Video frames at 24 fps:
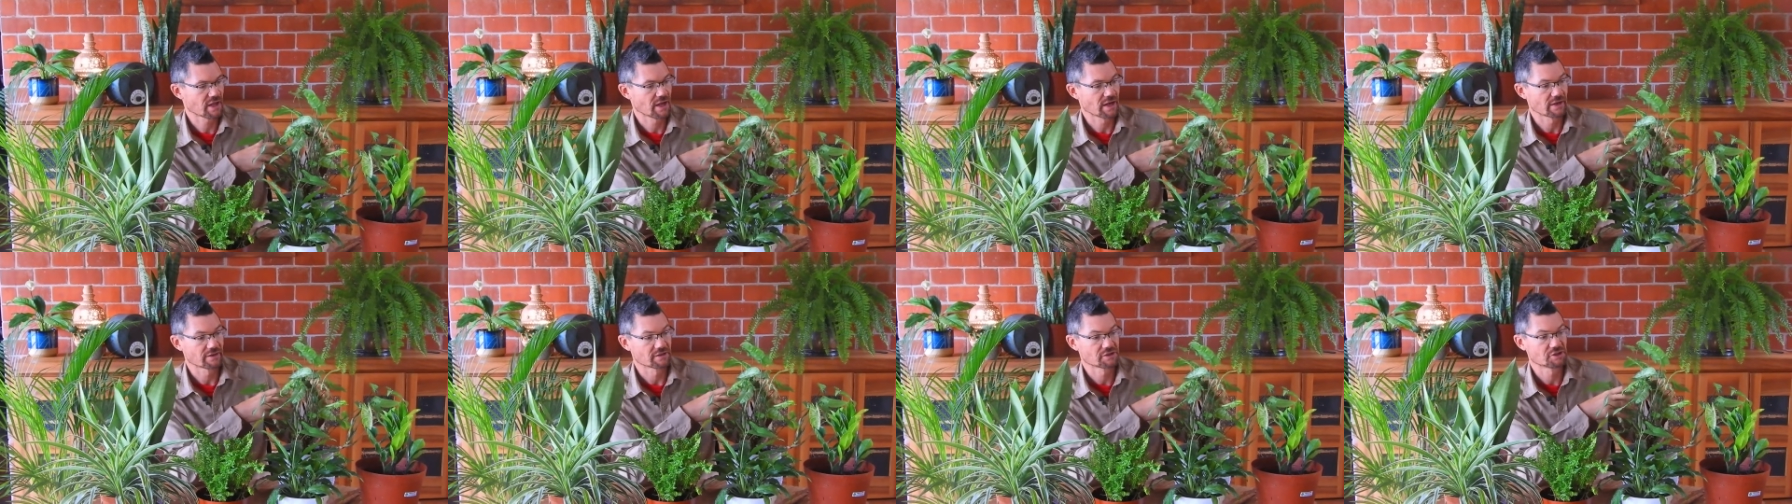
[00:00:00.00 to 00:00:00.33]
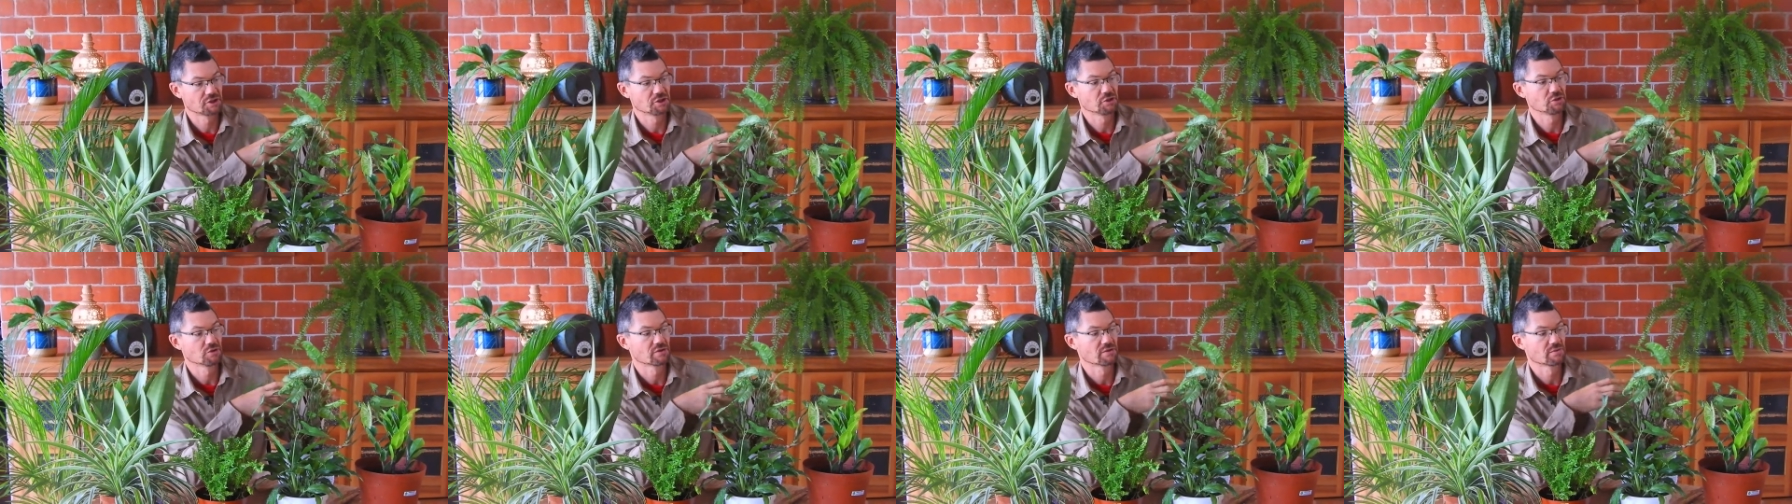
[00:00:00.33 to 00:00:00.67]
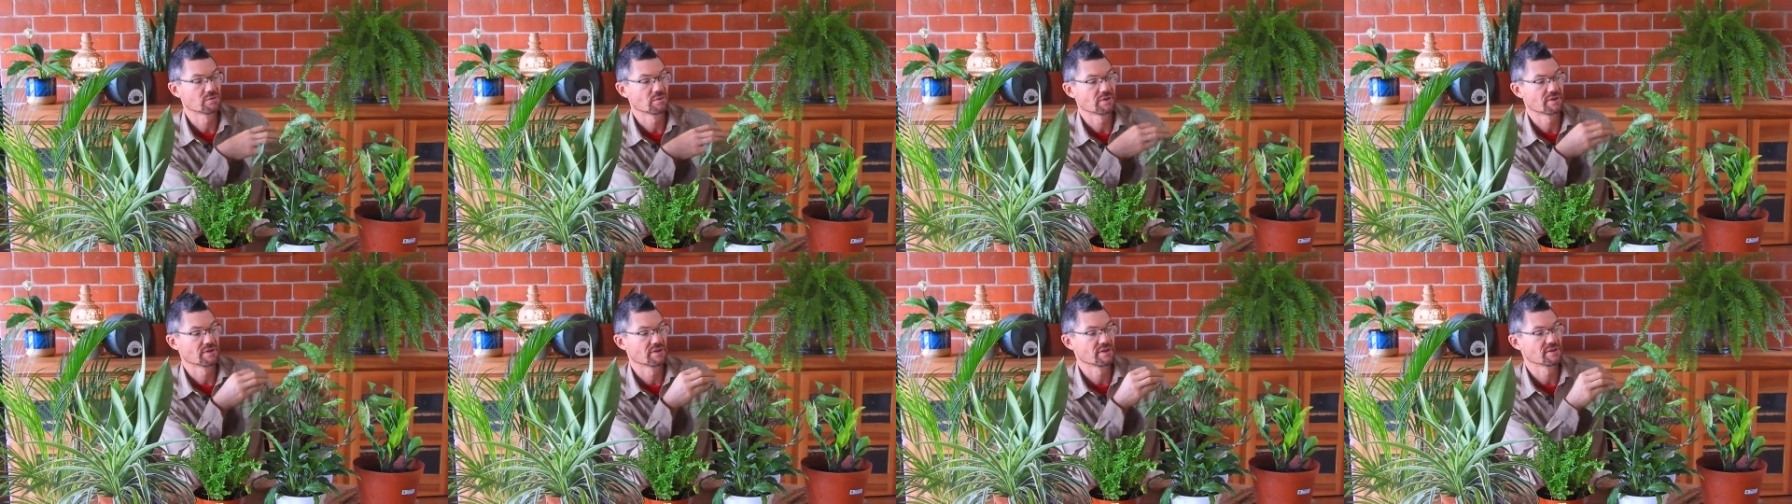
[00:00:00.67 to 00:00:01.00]
kind of
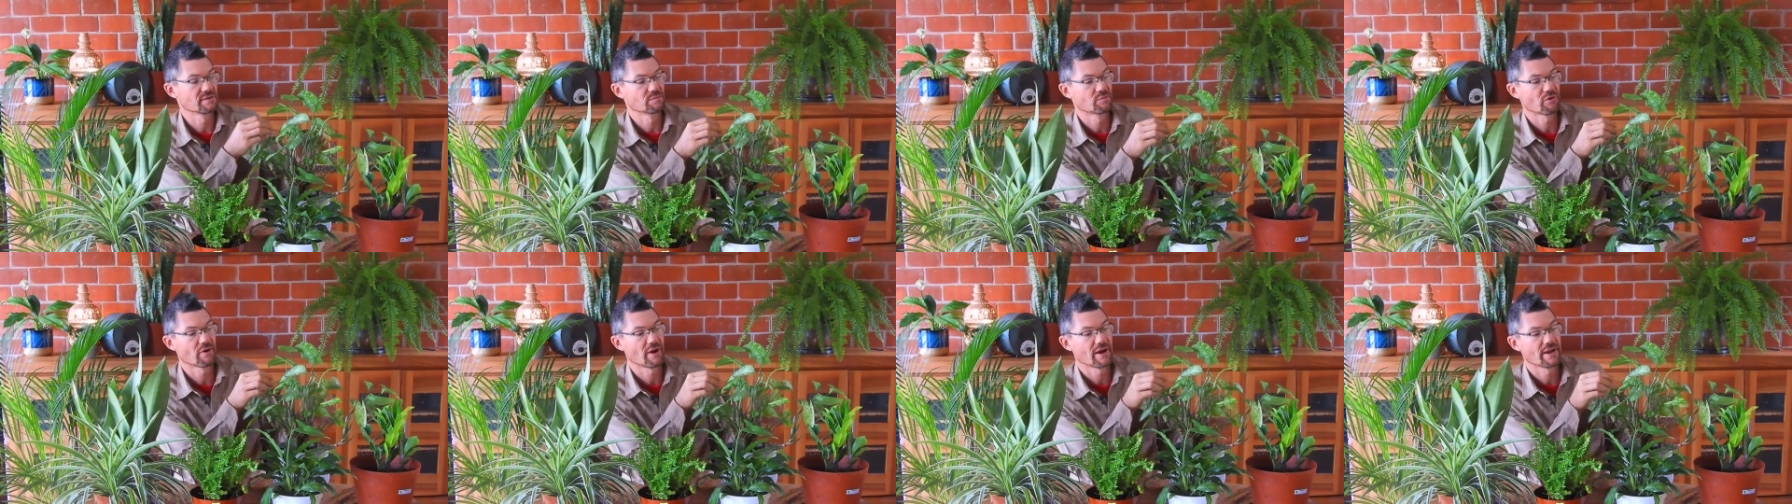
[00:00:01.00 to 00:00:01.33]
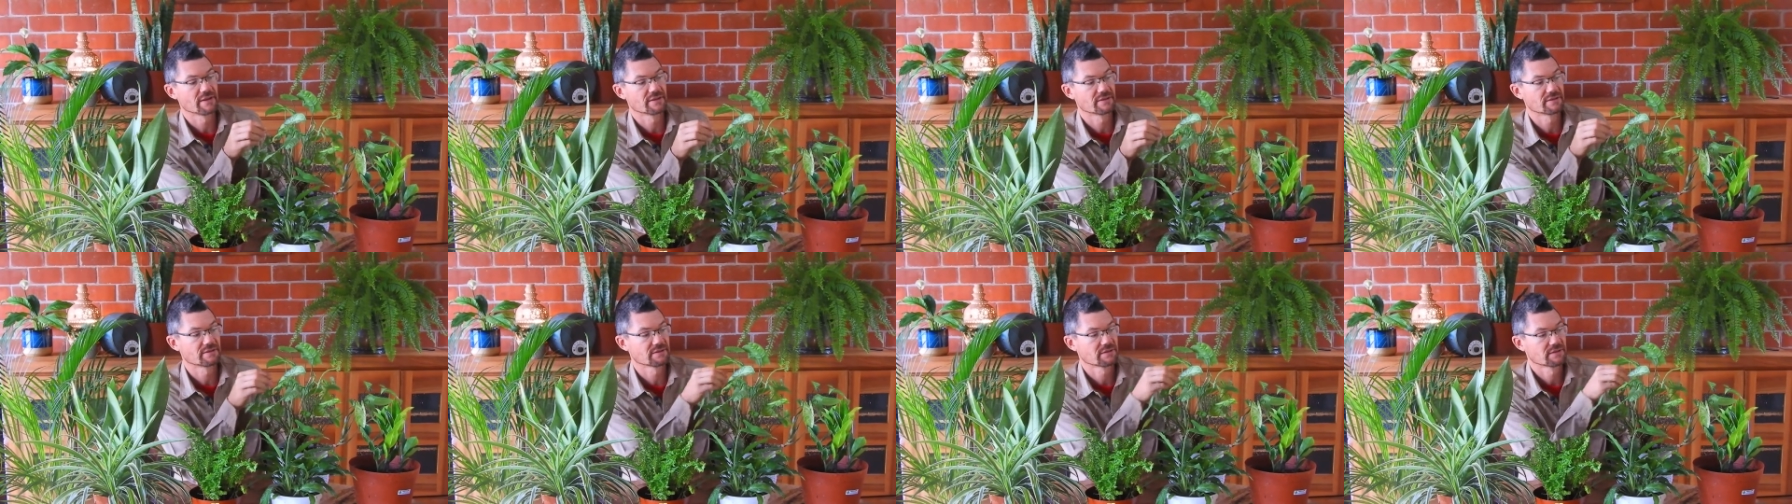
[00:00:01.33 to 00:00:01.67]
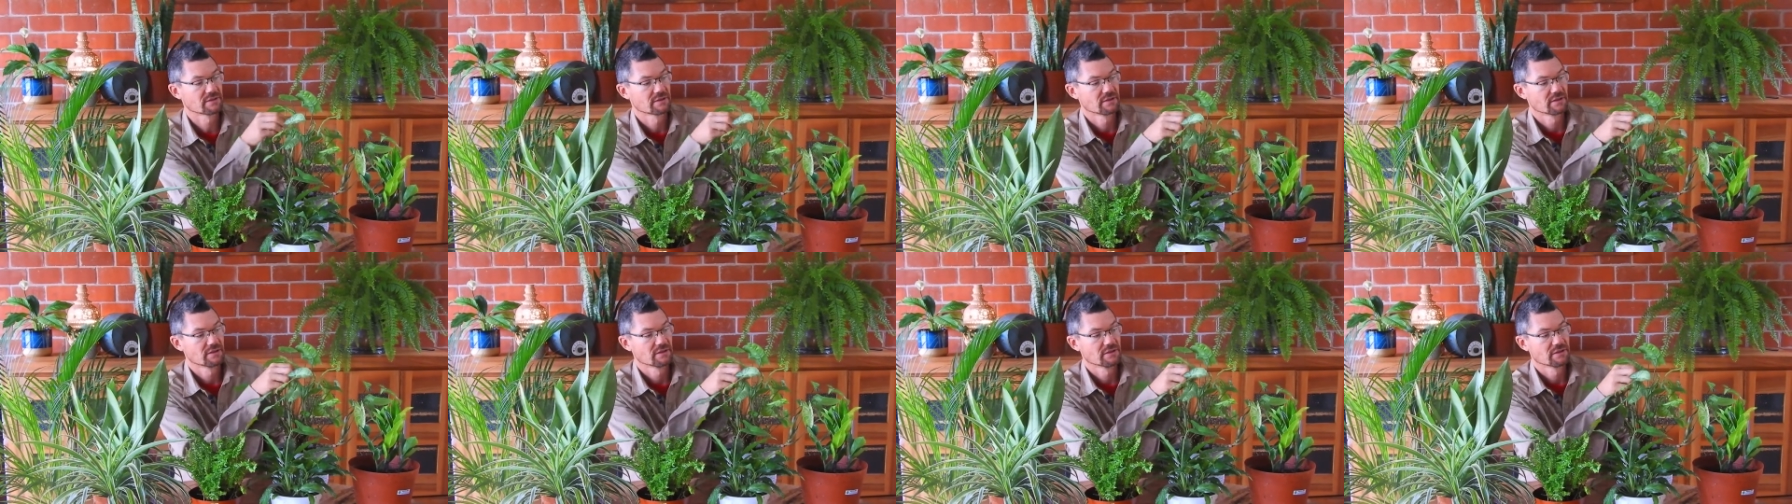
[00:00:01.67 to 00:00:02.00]
shoots with these bright